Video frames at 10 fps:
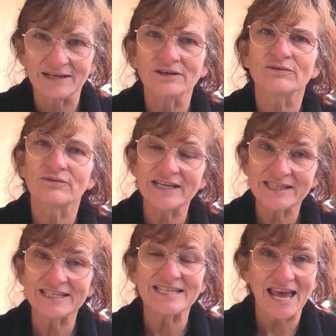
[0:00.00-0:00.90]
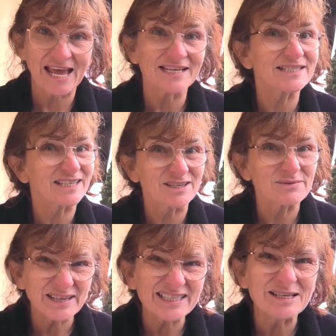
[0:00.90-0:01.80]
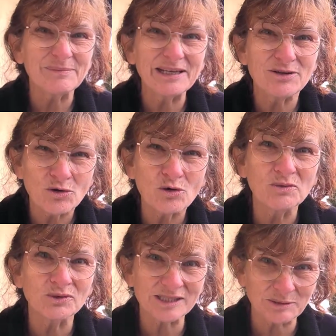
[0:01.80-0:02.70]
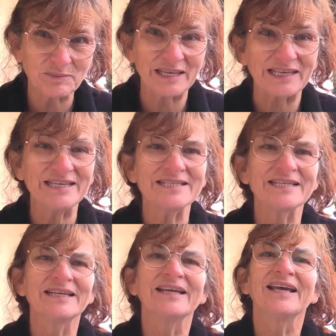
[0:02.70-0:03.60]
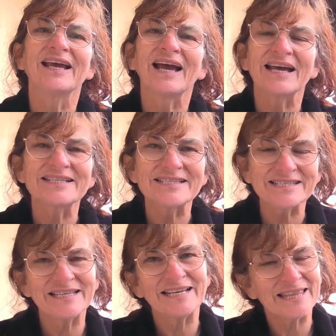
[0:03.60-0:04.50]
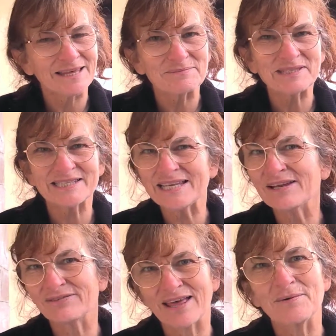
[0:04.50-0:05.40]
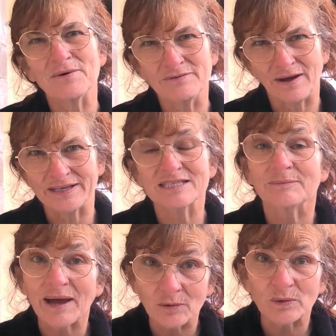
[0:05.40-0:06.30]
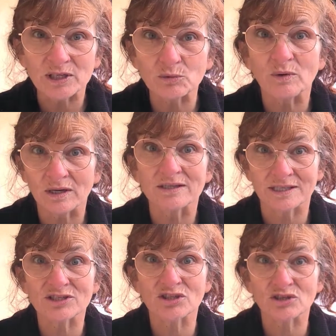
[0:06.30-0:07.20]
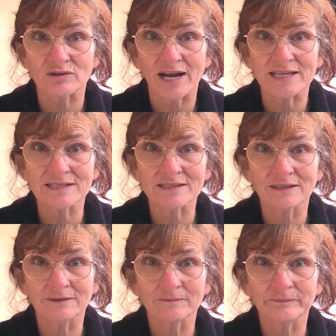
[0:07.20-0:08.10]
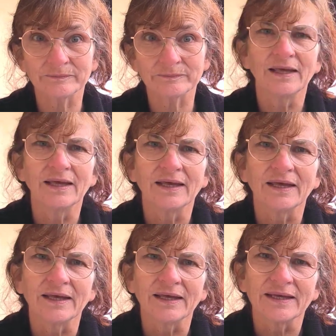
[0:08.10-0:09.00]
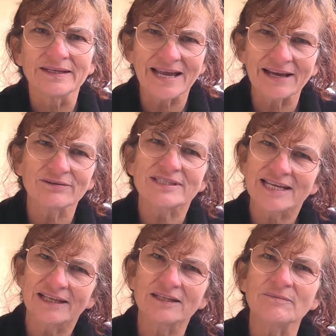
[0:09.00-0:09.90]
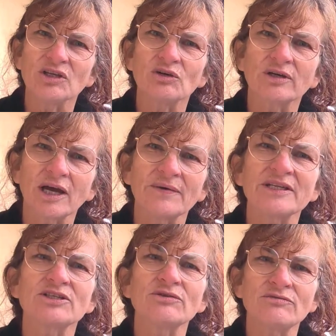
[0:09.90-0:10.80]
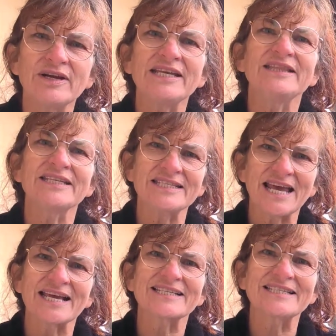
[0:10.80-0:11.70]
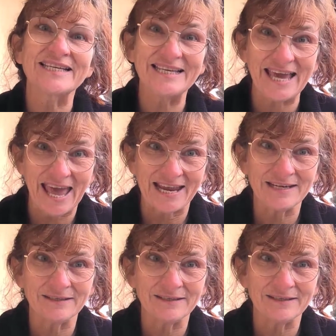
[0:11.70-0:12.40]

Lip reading: read the text at a reasonably normal speed and let them see if they were right about which words are stressed. Now tell them that you're going to read the text again